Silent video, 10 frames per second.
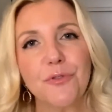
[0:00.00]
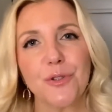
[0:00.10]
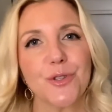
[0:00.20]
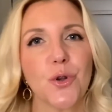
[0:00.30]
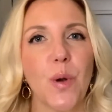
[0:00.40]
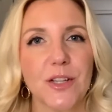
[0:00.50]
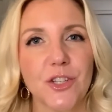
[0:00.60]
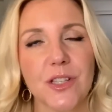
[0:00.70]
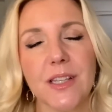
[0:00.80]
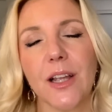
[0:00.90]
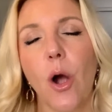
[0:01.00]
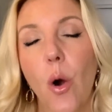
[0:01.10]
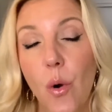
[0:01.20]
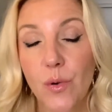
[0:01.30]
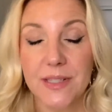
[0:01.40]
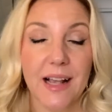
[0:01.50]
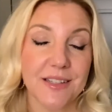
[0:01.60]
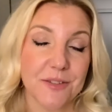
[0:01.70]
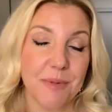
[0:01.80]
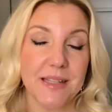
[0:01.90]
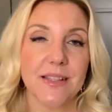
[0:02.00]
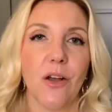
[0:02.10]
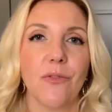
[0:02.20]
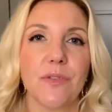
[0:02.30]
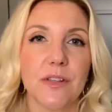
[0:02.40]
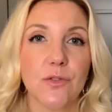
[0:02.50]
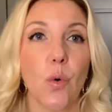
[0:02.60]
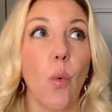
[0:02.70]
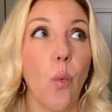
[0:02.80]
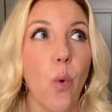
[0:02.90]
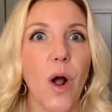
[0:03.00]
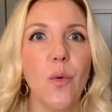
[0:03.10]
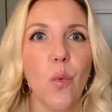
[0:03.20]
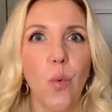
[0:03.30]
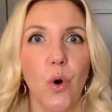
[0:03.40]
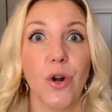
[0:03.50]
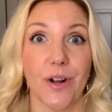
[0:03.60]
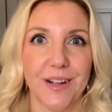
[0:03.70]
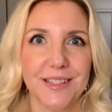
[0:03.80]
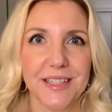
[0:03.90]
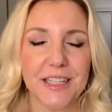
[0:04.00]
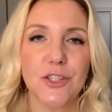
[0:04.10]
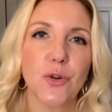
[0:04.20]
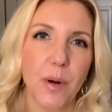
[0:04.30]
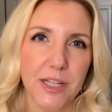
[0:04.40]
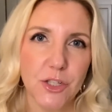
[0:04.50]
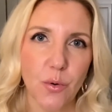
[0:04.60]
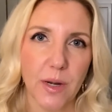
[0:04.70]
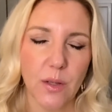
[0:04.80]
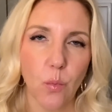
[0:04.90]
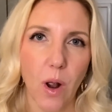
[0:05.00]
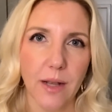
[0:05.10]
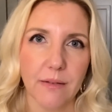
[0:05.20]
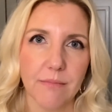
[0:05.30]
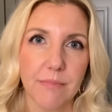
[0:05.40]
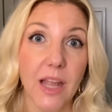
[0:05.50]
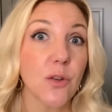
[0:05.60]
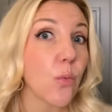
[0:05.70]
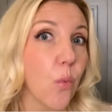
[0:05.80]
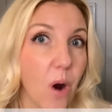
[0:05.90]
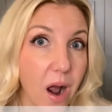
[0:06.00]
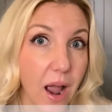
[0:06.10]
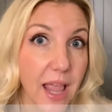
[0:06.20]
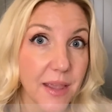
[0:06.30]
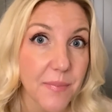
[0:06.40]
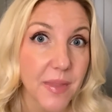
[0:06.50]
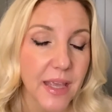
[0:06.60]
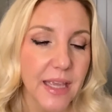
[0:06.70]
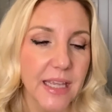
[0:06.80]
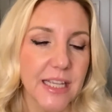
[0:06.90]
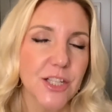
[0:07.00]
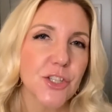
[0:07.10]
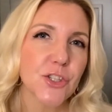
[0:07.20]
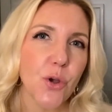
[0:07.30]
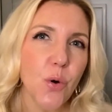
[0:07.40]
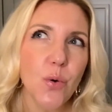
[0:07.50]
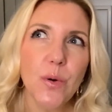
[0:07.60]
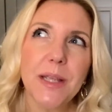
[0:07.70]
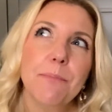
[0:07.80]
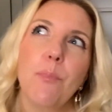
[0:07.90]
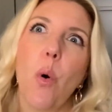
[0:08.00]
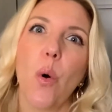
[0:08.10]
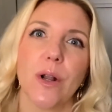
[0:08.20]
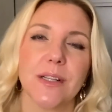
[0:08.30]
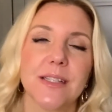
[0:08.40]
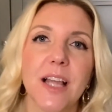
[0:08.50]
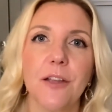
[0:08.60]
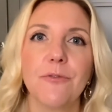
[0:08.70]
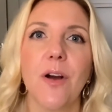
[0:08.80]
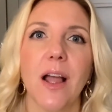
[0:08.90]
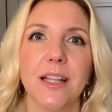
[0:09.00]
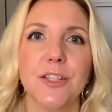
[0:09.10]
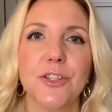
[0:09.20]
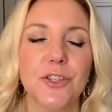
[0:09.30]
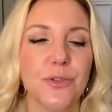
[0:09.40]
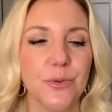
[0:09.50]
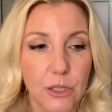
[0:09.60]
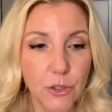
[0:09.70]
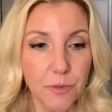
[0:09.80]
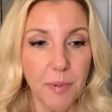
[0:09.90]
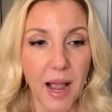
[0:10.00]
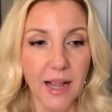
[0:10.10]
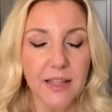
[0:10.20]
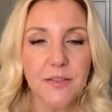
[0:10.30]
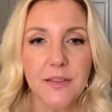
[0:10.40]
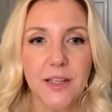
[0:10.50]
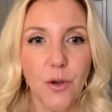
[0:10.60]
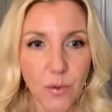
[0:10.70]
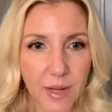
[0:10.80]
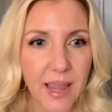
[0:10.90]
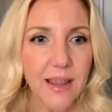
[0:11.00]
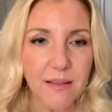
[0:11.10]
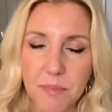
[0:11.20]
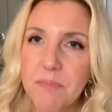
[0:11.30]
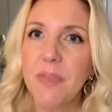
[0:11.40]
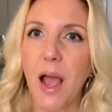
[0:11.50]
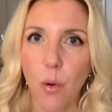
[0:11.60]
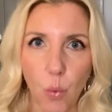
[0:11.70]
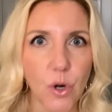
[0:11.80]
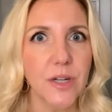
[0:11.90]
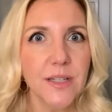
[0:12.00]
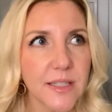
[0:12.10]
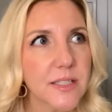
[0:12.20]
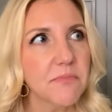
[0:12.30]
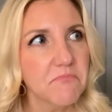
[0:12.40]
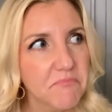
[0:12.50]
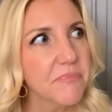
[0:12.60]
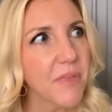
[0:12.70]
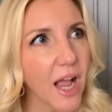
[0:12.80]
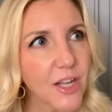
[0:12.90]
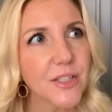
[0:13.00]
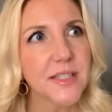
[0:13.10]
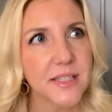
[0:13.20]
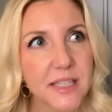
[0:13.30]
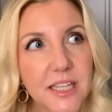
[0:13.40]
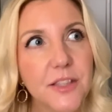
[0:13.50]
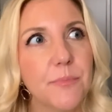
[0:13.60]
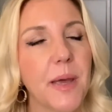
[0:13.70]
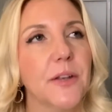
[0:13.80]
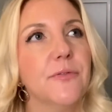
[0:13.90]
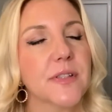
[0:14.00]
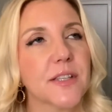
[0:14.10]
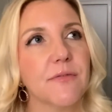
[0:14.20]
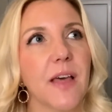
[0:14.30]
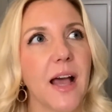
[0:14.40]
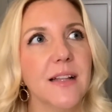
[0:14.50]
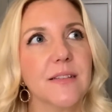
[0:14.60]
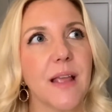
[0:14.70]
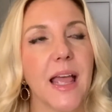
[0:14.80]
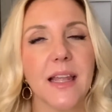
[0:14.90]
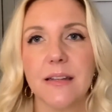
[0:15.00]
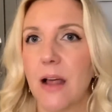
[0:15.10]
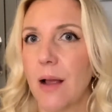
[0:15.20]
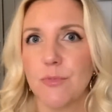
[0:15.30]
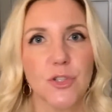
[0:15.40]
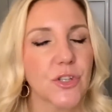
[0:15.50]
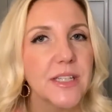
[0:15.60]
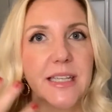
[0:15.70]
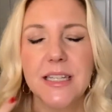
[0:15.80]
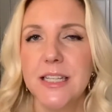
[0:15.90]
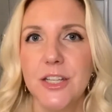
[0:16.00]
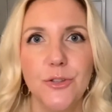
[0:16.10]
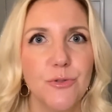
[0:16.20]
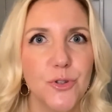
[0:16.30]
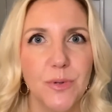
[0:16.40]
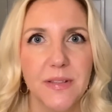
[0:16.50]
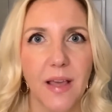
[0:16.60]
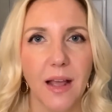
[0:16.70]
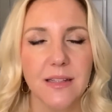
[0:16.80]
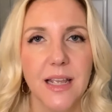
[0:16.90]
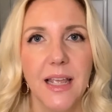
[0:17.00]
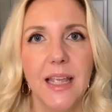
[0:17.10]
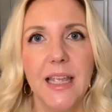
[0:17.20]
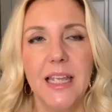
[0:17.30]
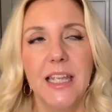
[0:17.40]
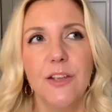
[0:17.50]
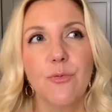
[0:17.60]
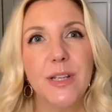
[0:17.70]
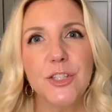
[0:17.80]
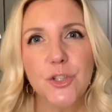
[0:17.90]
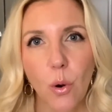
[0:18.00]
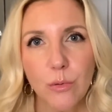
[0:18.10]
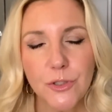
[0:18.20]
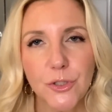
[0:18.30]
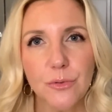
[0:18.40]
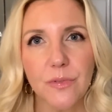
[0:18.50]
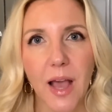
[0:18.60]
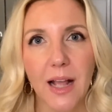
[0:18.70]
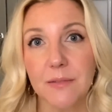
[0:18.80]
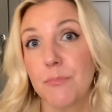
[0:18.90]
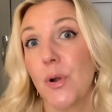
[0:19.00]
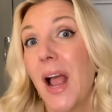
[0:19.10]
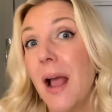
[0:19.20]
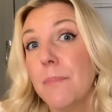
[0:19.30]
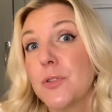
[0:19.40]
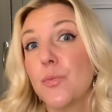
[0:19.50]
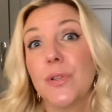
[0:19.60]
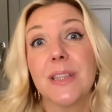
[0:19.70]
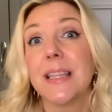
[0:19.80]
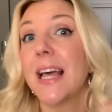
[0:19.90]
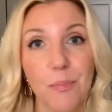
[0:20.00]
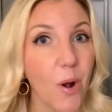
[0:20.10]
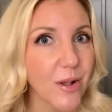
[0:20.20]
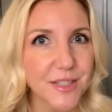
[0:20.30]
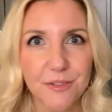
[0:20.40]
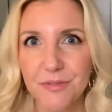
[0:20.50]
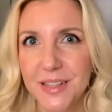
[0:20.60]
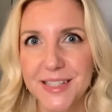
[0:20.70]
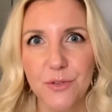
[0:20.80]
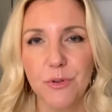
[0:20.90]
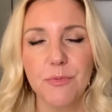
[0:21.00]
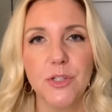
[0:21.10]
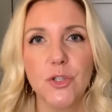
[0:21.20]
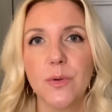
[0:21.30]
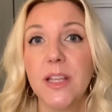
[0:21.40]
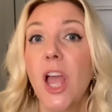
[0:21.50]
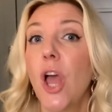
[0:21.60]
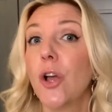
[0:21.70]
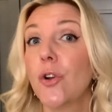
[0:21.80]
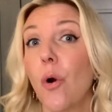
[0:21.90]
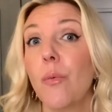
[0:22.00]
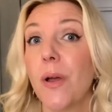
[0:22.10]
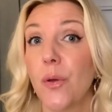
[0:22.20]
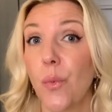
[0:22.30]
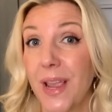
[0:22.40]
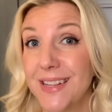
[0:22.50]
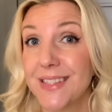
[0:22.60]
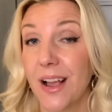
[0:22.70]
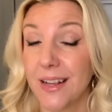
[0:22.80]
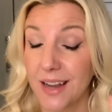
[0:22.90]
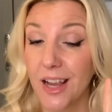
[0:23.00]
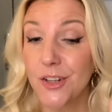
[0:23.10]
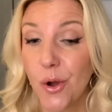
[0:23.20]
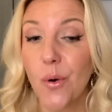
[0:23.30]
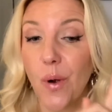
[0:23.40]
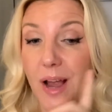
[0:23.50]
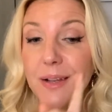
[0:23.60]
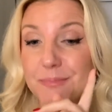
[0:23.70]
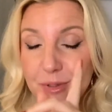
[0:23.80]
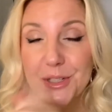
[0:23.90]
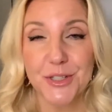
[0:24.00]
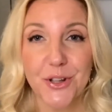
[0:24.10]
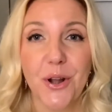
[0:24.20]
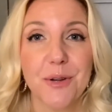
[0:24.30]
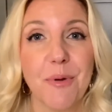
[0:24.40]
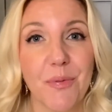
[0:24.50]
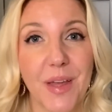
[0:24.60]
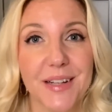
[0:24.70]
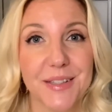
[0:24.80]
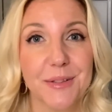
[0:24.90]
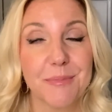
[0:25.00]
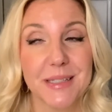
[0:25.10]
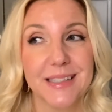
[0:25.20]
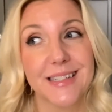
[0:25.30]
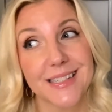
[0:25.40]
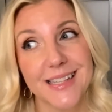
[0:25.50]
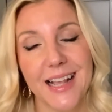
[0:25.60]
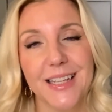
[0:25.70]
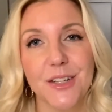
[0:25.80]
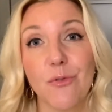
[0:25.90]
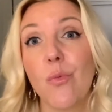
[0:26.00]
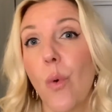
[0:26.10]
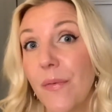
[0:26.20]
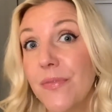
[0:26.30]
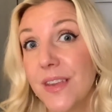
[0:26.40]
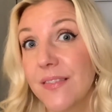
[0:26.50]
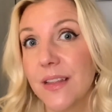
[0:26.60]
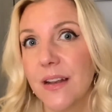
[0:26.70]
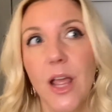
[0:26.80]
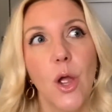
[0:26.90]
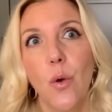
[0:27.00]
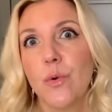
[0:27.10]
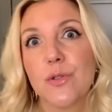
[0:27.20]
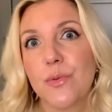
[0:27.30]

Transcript: first questions I always ask myself is, what worked in 2021 and why? It's so important, I find, to look back and think, okay, that worked. I could see the benefits of that, and I'm just going to continue doing that. If we don't do that, perhaps we'll let positive things that we've been doing go by the wayside. I know I'm going to talk about that a little bit in a second, of one thing that was